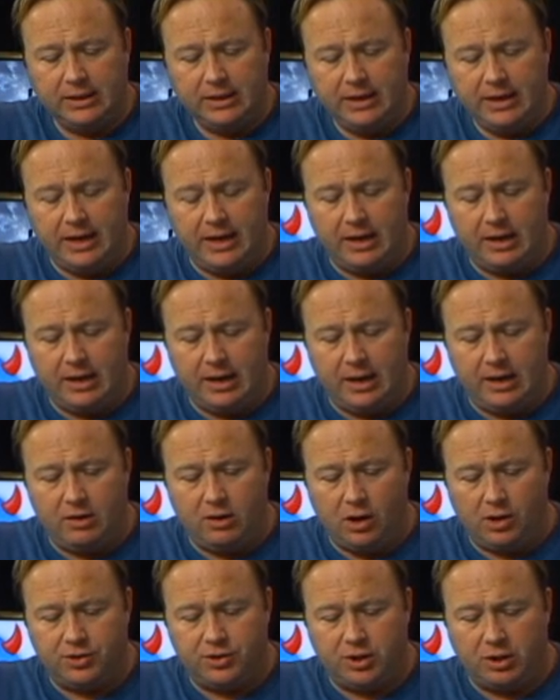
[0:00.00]
and
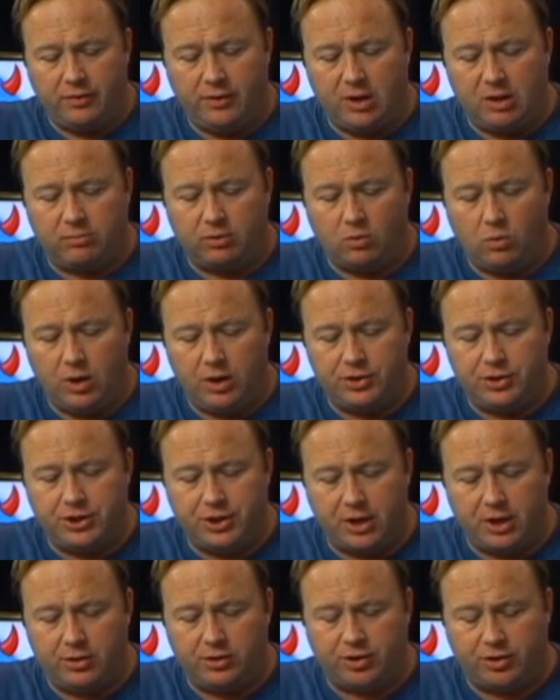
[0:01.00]
also the #1
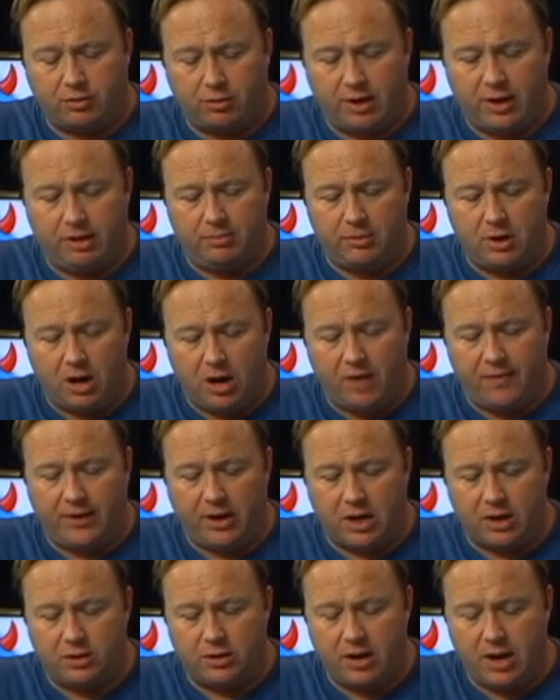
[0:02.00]
show streamed on the
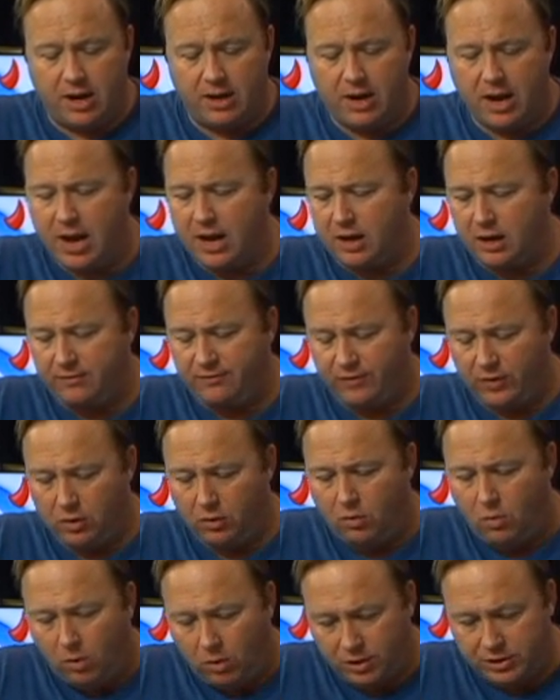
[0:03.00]
internet at
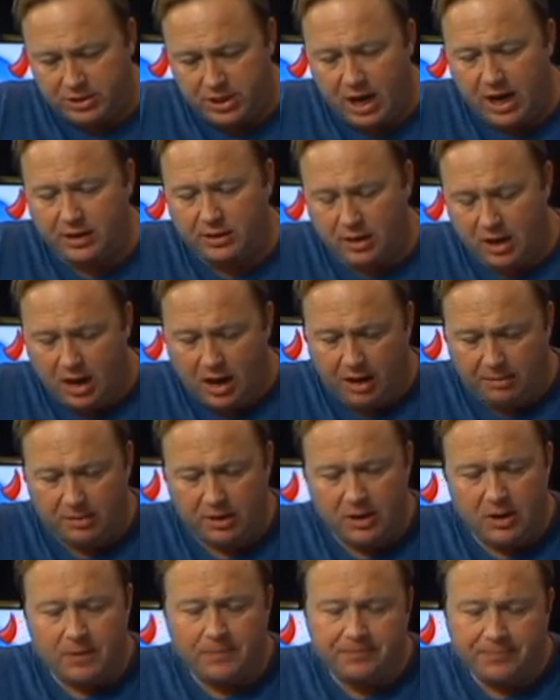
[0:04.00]
Infowars.com
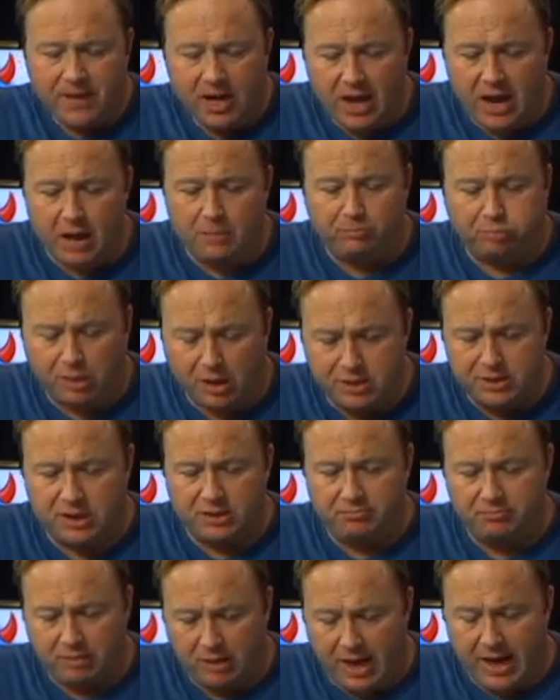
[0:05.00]
and
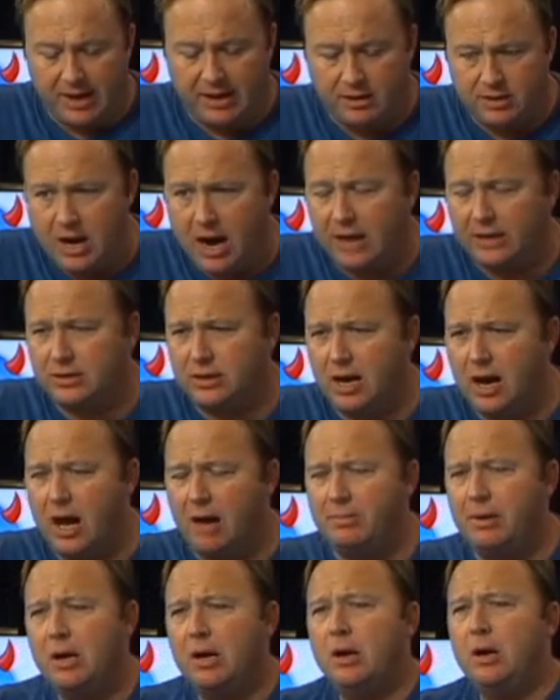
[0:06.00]

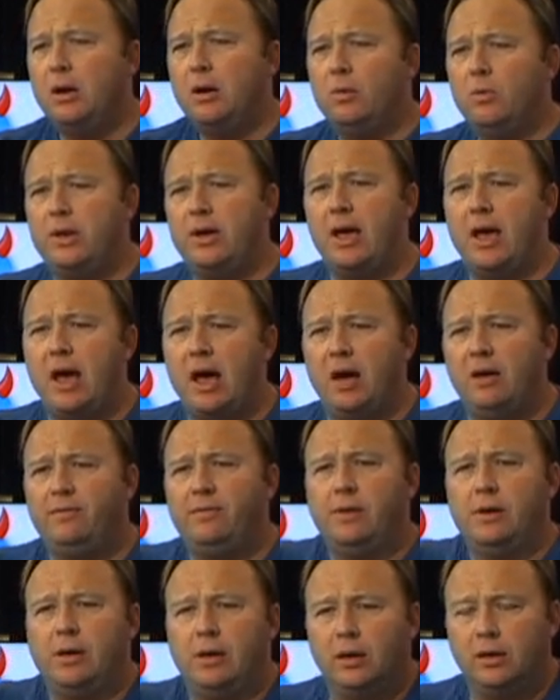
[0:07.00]
PrisonPlanet.com. We
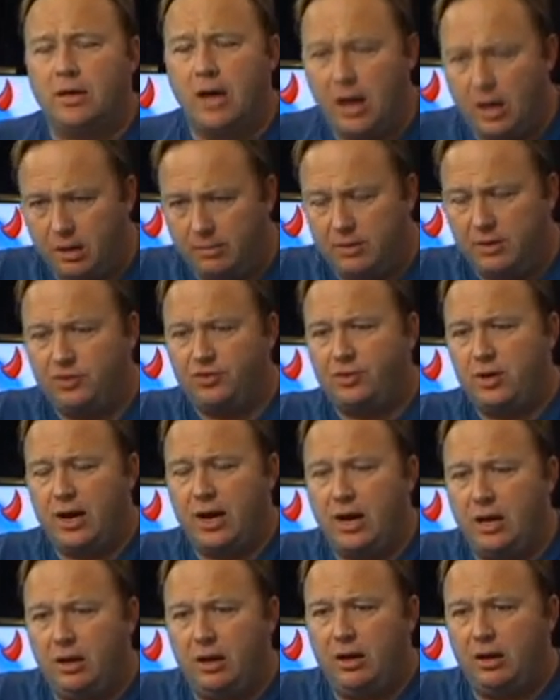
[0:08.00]
have economist
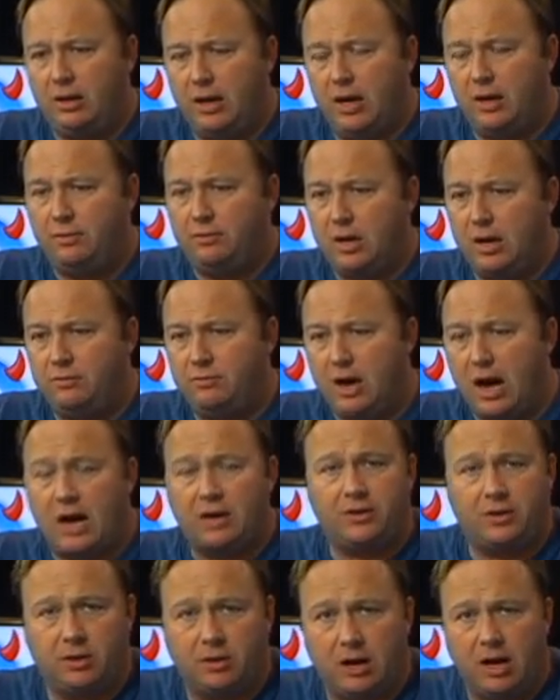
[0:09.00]
and, again, a
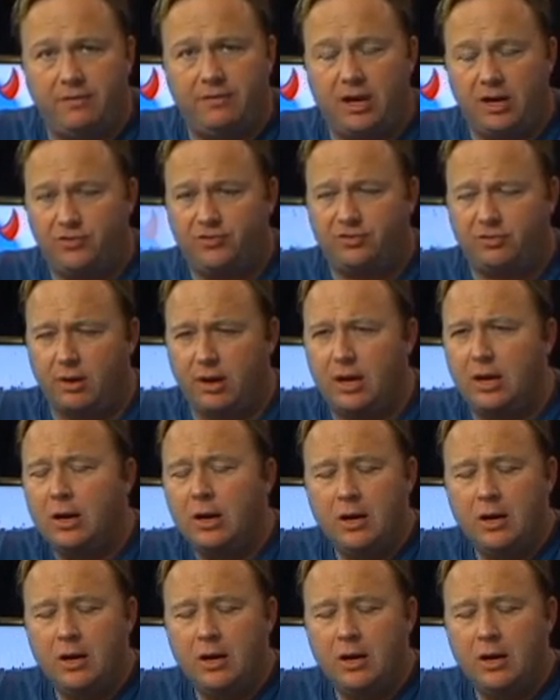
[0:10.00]
doctor of history,